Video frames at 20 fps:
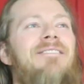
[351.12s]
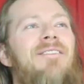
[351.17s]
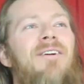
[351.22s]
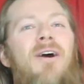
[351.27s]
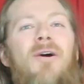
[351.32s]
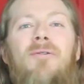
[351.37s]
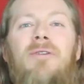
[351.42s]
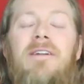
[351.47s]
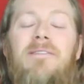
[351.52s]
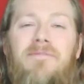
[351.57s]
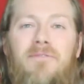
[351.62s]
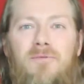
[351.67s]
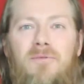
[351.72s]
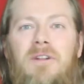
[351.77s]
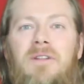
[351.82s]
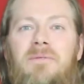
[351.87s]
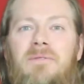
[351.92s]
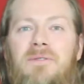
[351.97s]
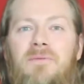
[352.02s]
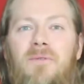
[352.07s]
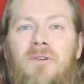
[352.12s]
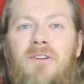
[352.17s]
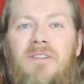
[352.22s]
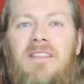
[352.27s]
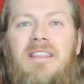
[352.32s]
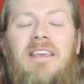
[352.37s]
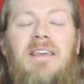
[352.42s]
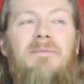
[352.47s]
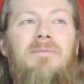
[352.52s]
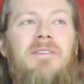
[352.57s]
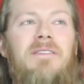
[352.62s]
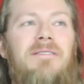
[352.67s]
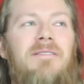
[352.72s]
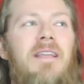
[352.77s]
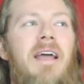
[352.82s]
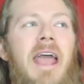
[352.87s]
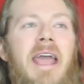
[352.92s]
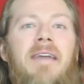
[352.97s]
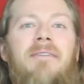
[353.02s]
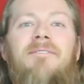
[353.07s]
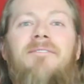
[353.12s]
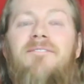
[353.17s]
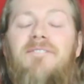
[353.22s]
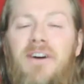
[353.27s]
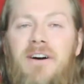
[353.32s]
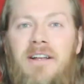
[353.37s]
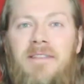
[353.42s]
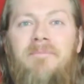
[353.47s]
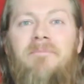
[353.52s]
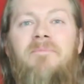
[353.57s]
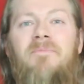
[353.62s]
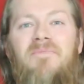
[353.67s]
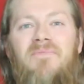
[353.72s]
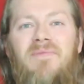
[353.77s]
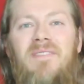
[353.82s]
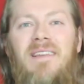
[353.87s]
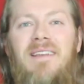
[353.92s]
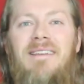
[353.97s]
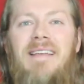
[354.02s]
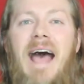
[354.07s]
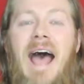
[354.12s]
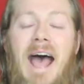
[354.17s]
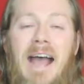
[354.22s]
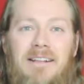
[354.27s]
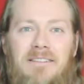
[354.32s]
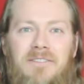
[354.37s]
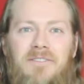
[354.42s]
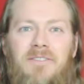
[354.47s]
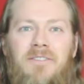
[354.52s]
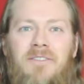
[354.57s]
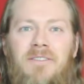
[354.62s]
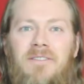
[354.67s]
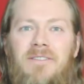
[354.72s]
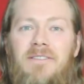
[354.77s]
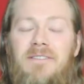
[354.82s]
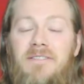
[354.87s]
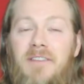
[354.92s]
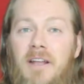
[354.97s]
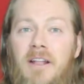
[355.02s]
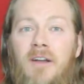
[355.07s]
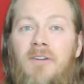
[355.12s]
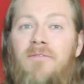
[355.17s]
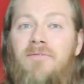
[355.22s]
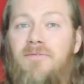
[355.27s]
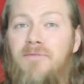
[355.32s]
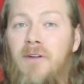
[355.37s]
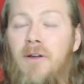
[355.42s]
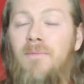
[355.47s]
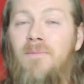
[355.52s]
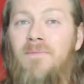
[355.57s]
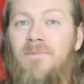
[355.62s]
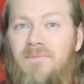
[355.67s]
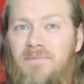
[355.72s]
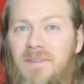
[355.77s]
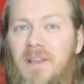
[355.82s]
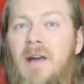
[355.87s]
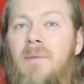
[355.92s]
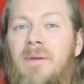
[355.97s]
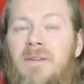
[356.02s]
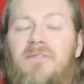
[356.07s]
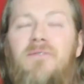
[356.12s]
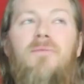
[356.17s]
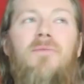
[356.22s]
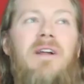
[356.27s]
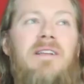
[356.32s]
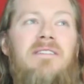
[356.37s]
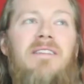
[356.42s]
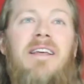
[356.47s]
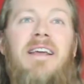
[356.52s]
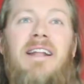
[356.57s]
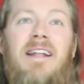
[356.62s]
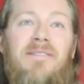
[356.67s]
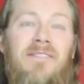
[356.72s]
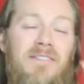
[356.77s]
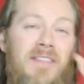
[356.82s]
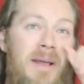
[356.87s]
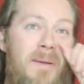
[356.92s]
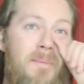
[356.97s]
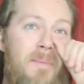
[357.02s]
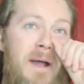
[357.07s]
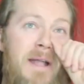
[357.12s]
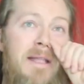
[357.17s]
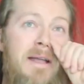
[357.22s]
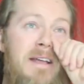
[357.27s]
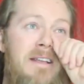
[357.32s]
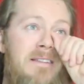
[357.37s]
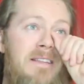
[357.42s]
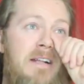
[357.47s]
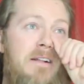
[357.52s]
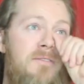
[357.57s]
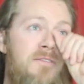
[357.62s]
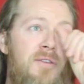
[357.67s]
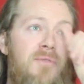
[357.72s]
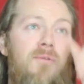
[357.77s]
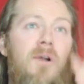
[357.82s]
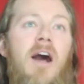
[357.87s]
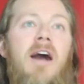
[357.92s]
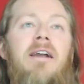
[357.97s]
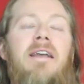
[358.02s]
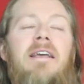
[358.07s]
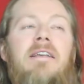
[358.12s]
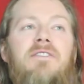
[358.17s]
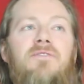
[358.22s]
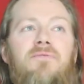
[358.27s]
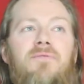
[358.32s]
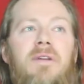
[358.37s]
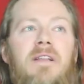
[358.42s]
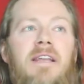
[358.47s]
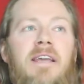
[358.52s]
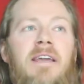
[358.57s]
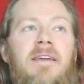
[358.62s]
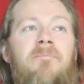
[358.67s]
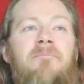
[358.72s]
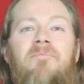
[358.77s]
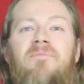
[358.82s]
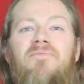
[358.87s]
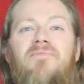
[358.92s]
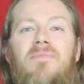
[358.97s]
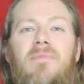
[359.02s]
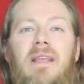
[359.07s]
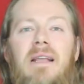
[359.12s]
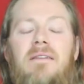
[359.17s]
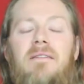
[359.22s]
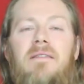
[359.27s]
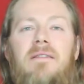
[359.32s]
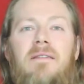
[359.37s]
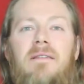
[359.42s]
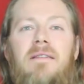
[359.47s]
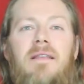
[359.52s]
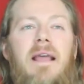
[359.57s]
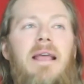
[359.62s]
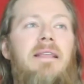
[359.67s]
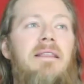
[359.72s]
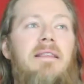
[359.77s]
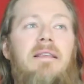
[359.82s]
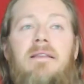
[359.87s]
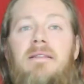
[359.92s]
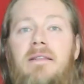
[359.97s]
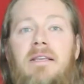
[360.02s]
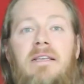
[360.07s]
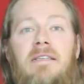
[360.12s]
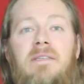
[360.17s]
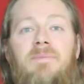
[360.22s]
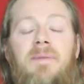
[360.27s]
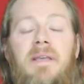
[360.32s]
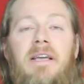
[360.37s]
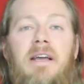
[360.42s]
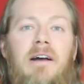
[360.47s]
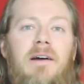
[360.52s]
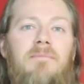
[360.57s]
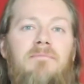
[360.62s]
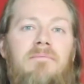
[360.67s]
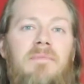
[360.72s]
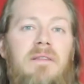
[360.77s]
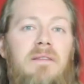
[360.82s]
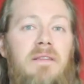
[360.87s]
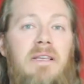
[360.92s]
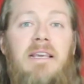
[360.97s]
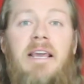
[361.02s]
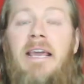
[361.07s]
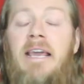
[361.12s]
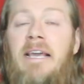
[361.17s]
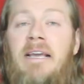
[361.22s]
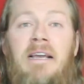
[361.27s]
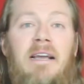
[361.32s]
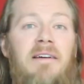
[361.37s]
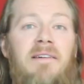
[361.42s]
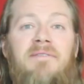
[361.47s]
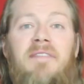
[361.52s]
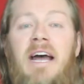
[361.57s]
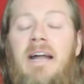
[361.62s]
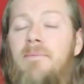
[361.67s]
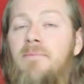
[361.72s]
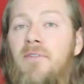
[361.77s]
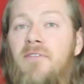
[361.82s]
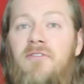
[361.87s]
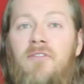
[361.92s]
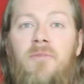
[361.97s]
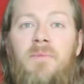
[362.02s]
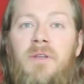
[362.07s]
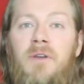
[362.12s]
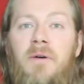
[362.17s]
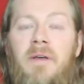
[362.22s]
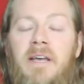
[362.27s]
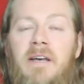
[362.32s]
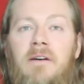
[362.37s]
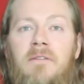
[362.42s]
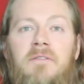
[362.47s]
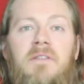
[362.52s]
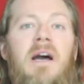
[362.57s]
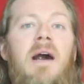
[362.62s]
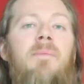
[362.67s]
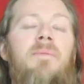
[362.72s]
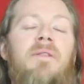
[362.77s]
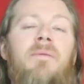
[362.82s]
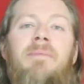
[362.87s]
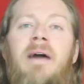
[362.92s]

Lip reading: Hogan, for what he was worth, he was a fun actor, you know, coming from wrestling and everything, but, you know, The Rock has really, he's become king of that proverbial hill, top of the